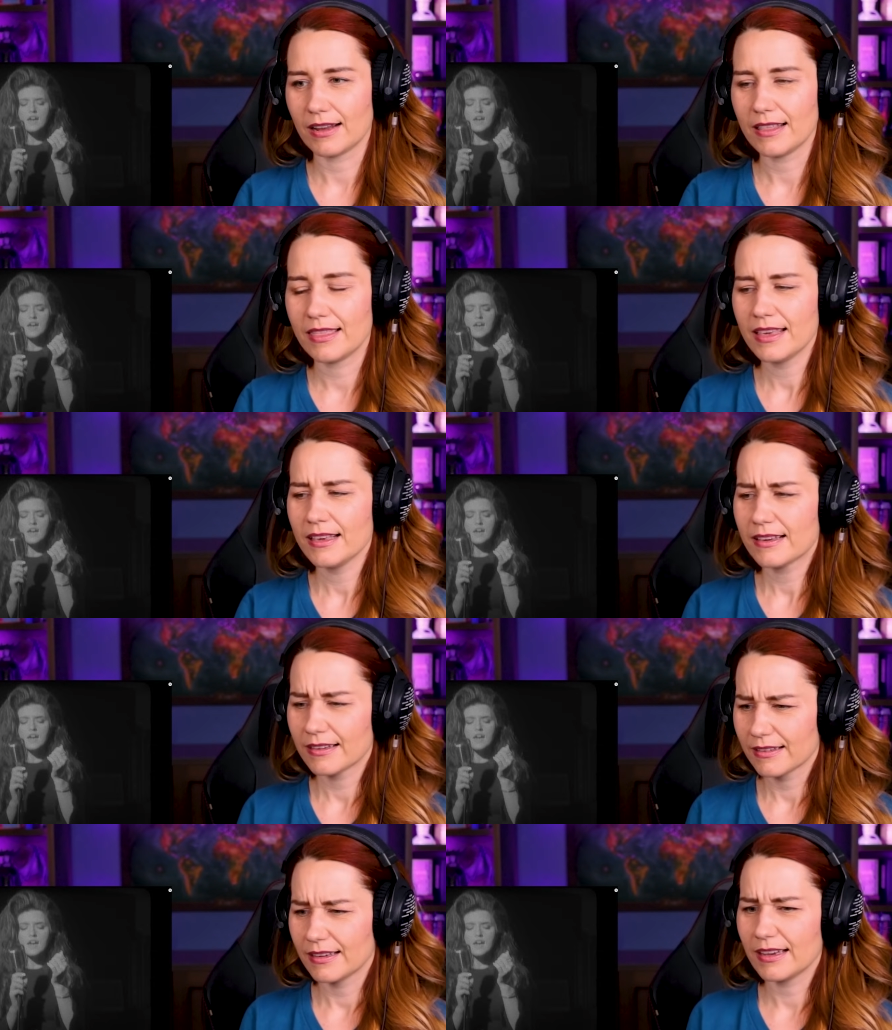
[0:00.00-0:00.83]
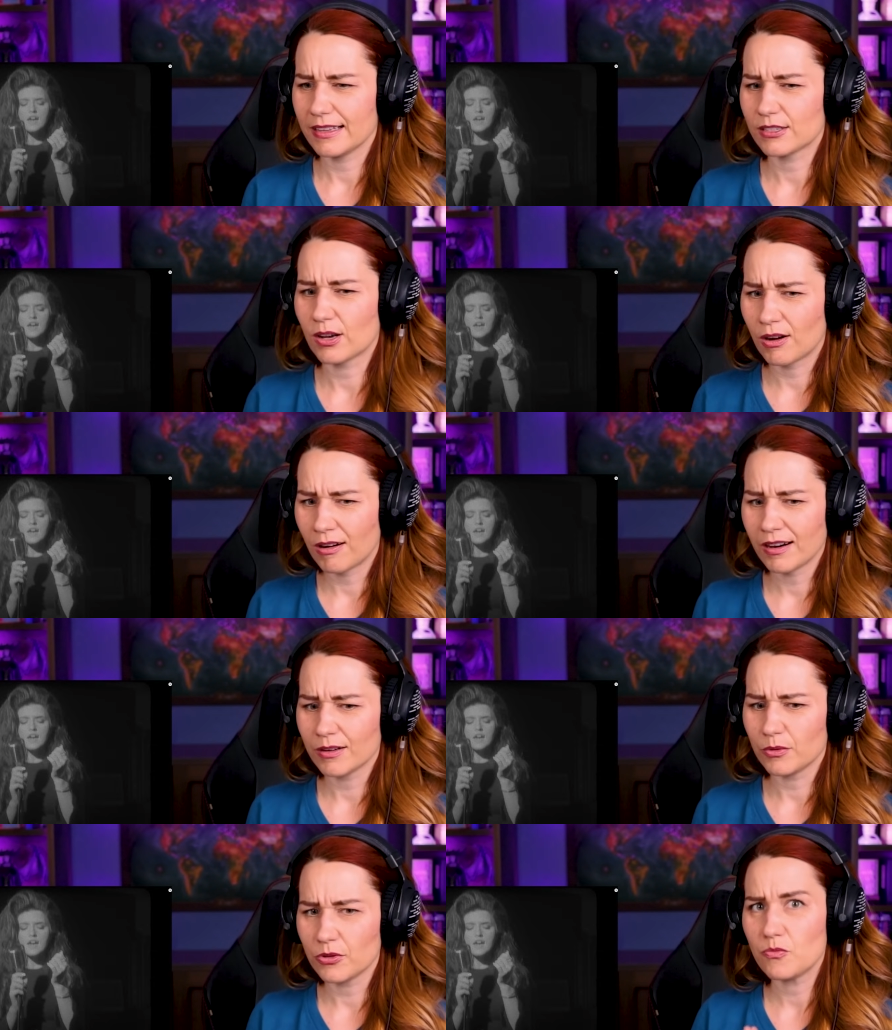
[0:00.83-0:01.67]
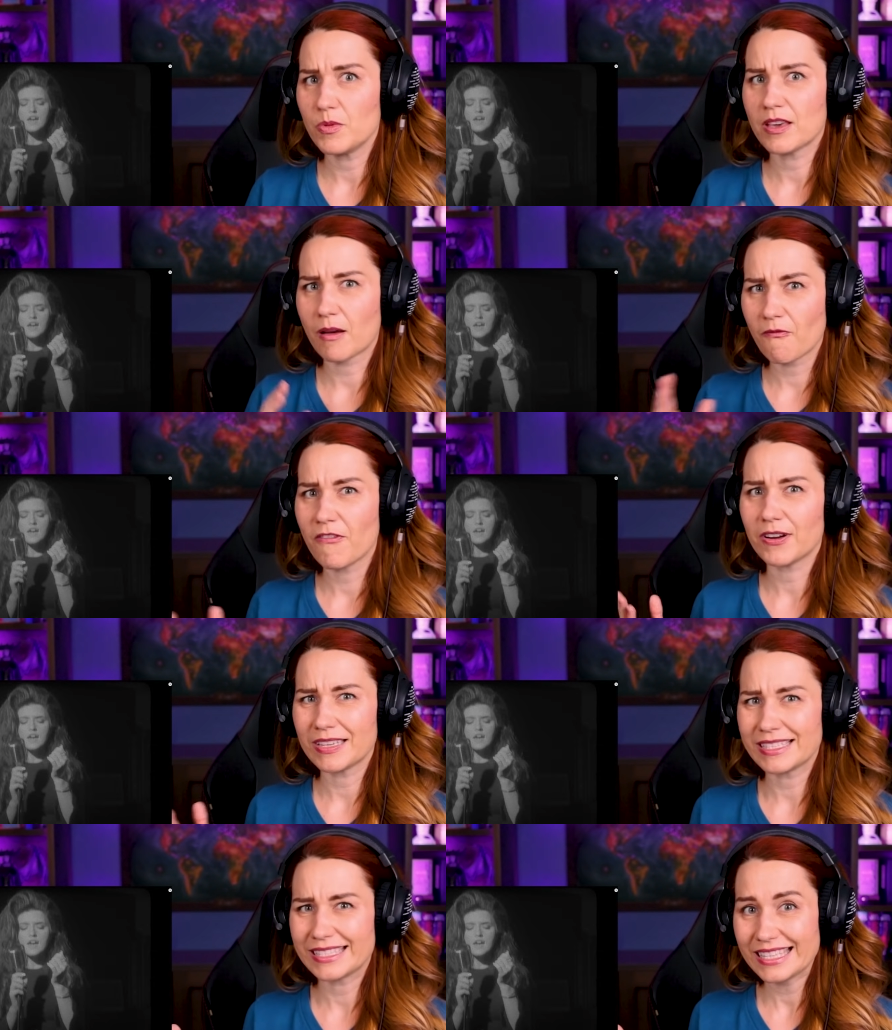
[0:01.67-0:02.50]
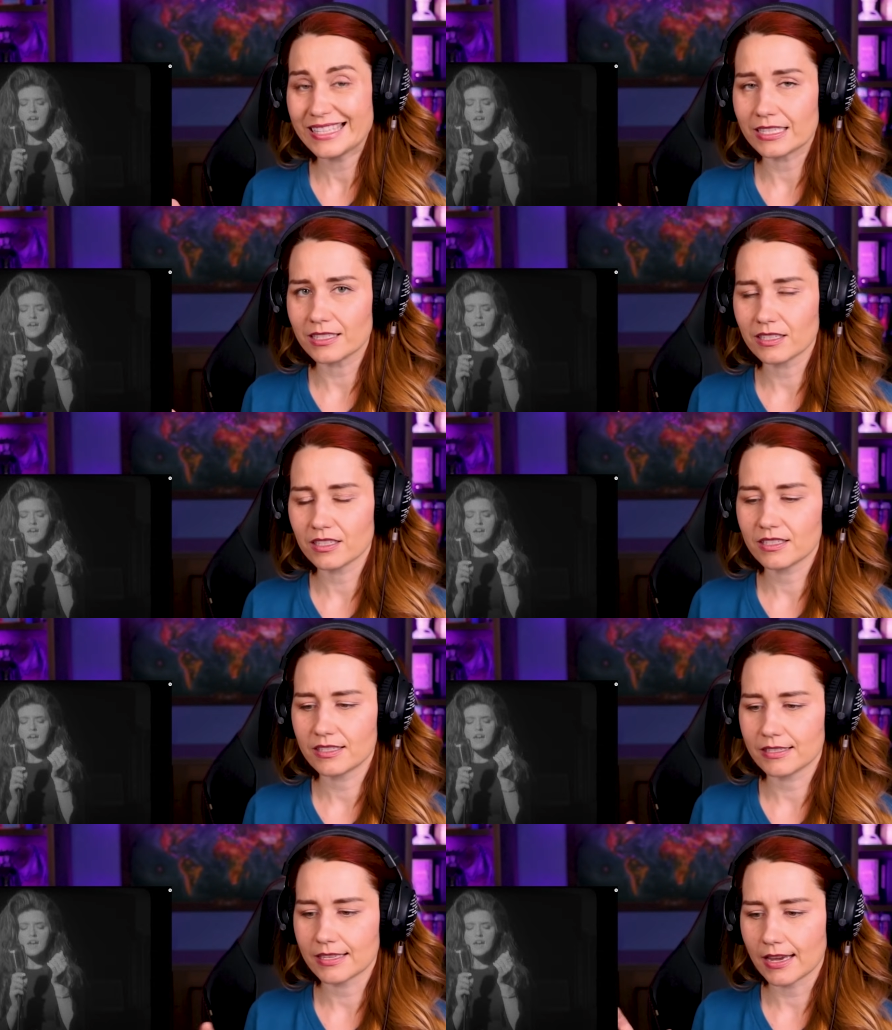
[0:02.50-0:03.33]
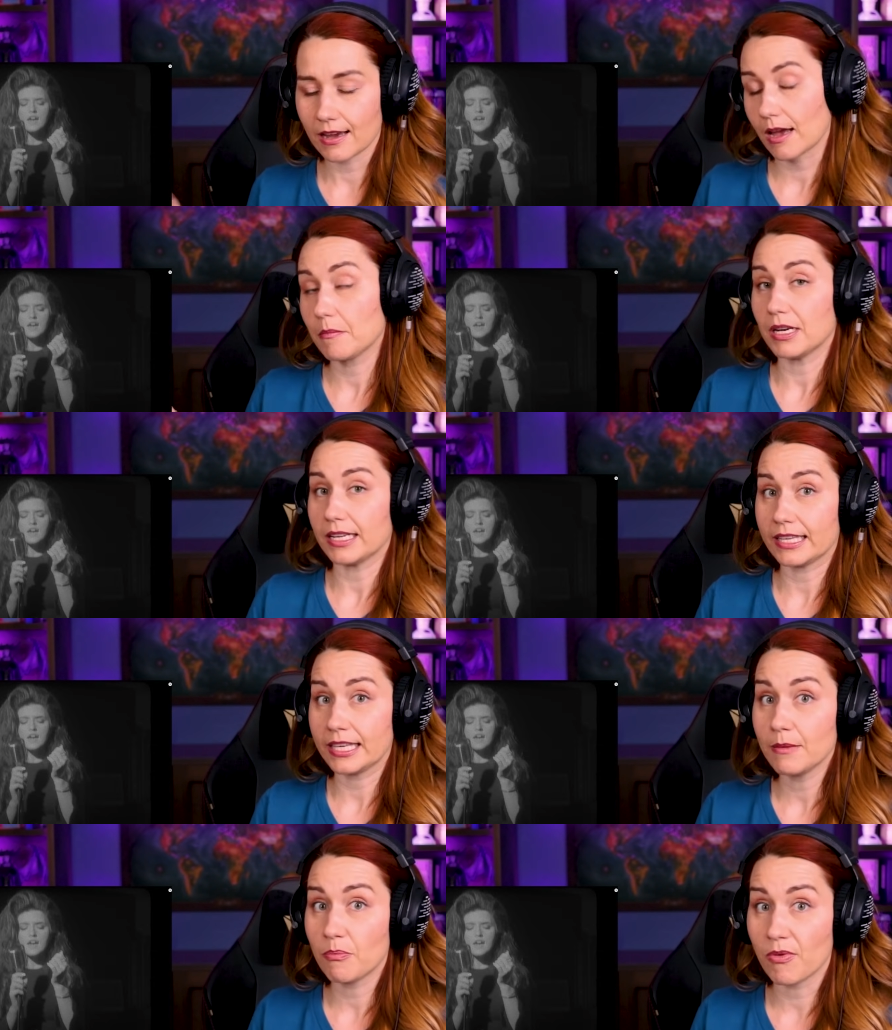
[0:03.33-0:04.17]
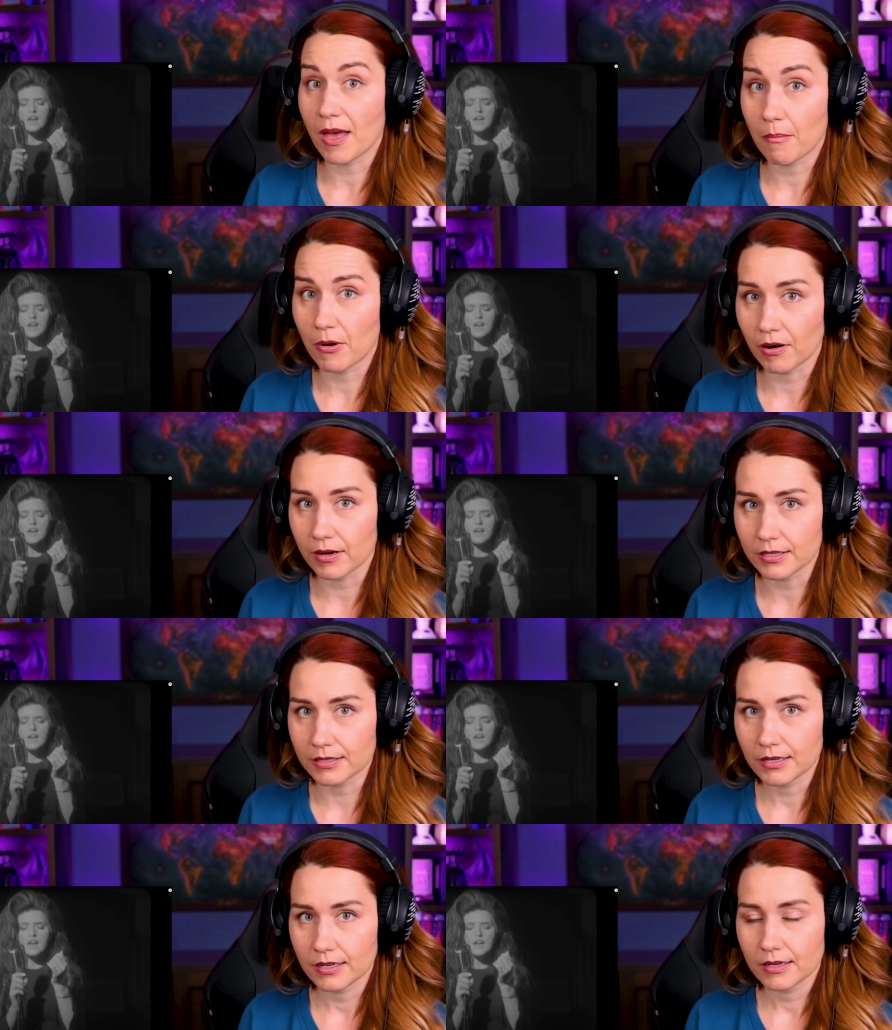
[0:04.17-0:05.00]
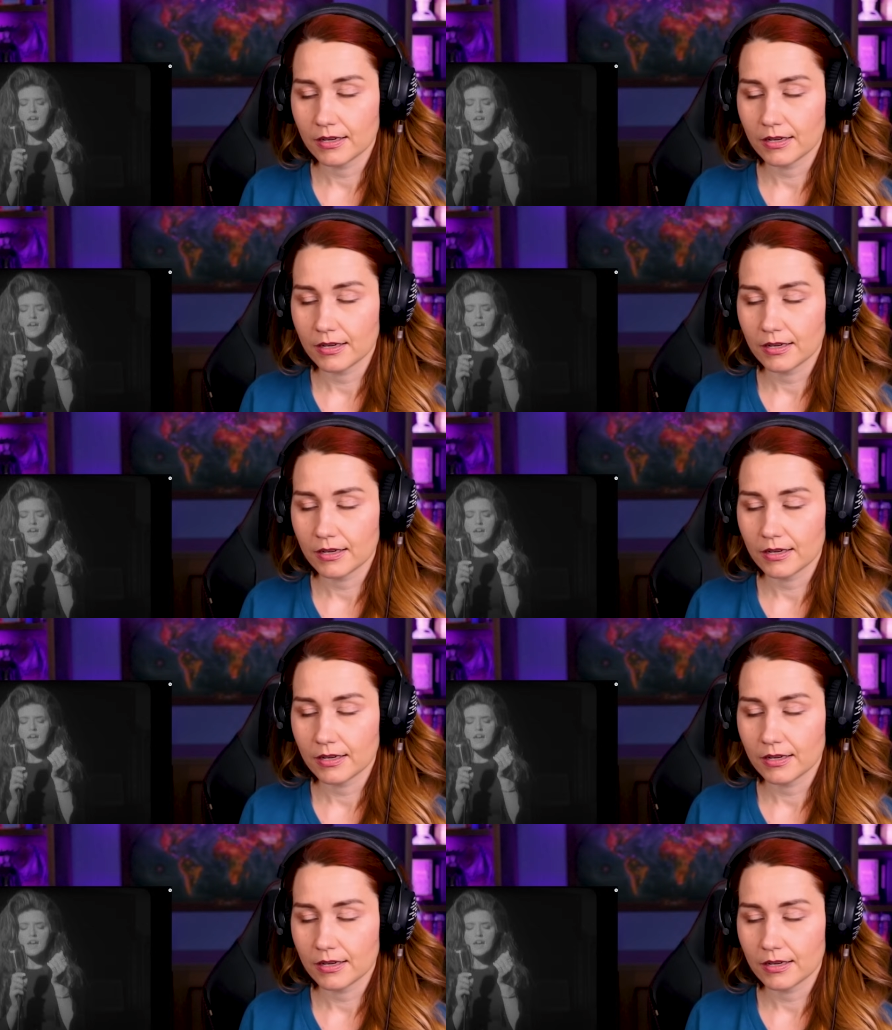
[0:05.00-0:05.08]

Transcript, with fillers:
Speaker 1: I think it's hard when you become very seasoned to say, I'm going to keep that part,